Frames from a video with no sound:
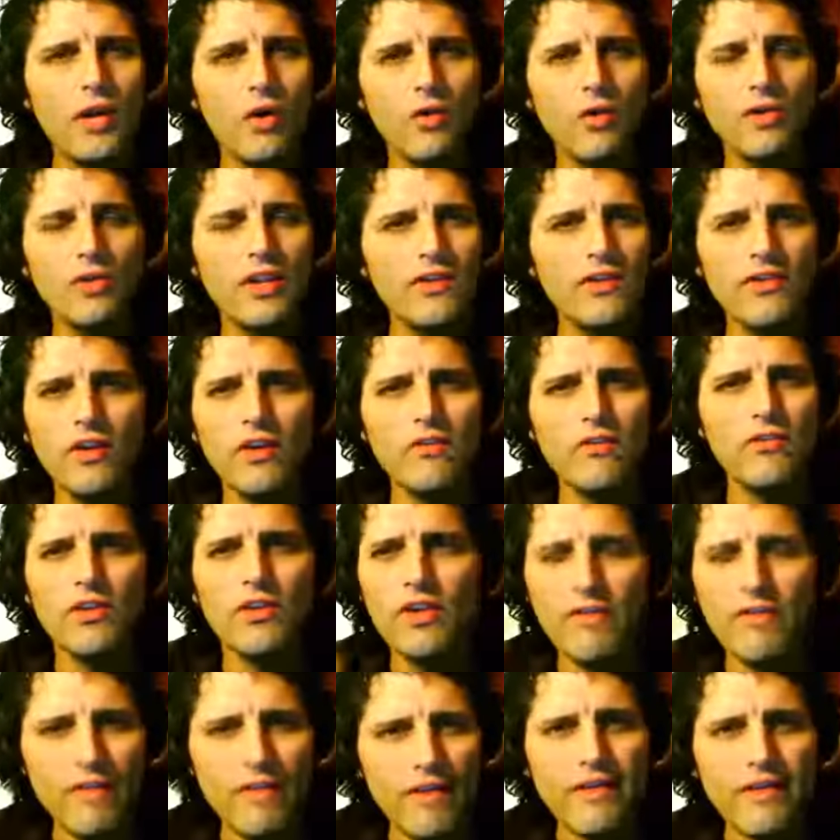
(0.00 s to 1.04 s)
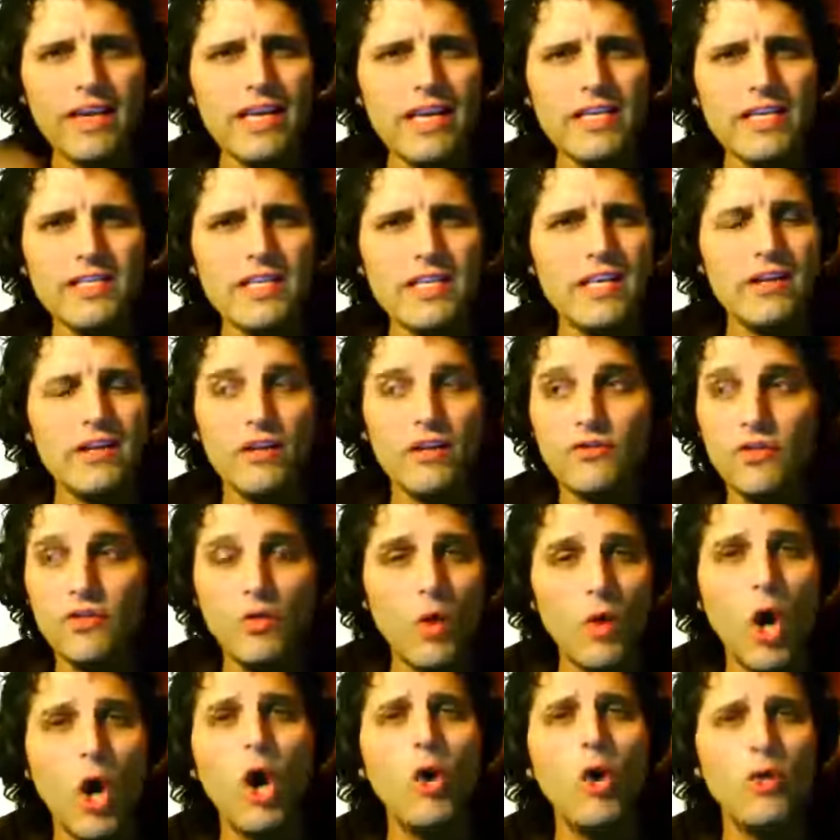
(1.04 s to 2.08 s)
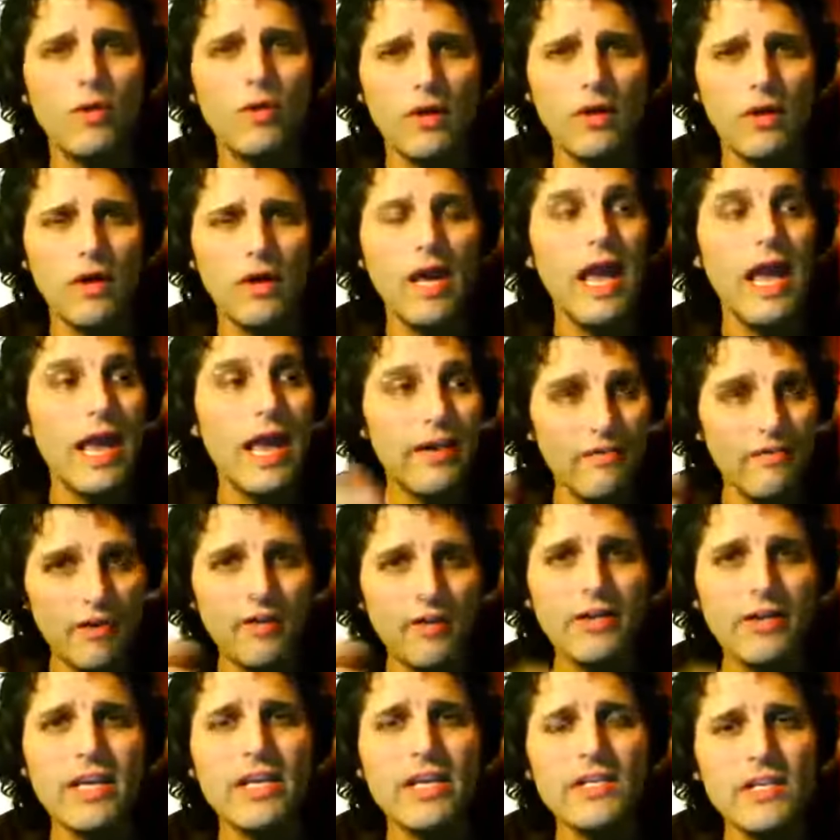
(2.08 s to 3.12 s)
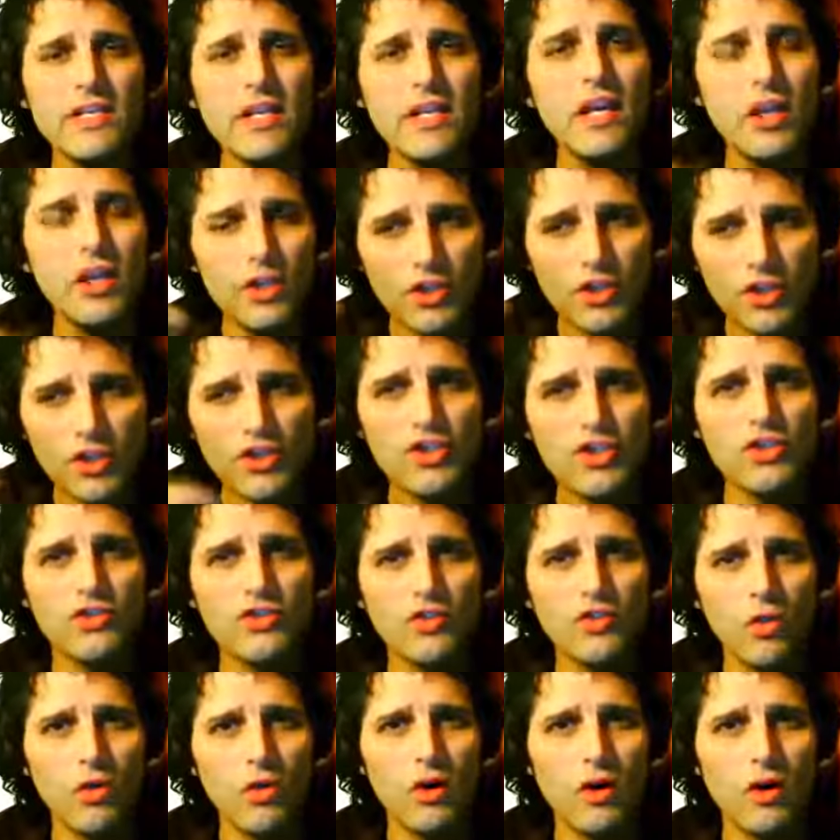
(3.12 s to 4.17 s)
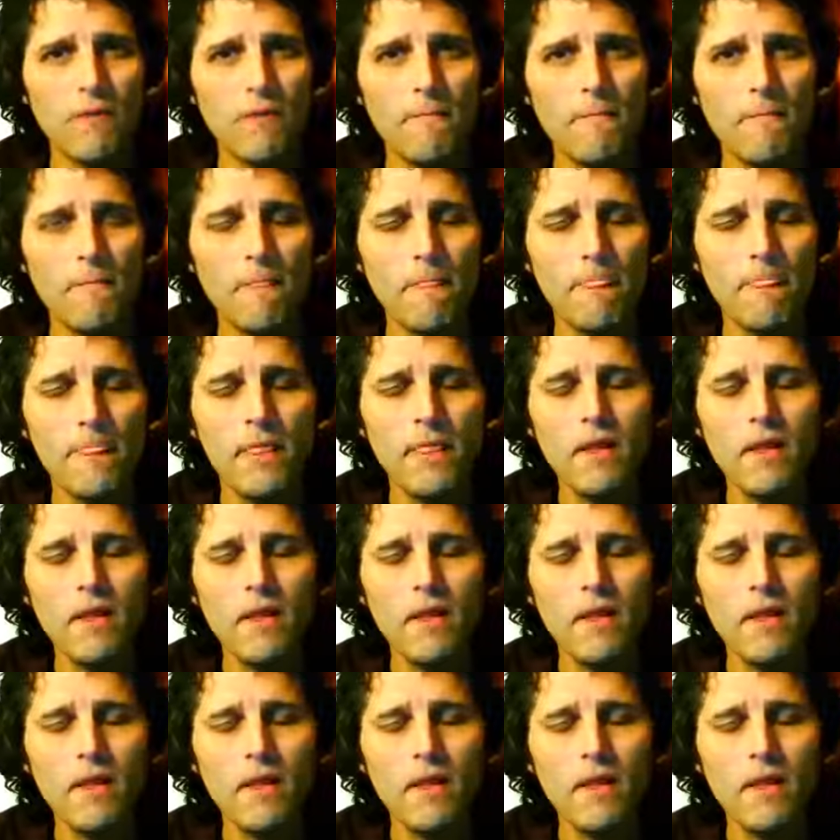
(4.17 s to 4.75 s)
owning gold and silver. They're very easy to own and very easy to store.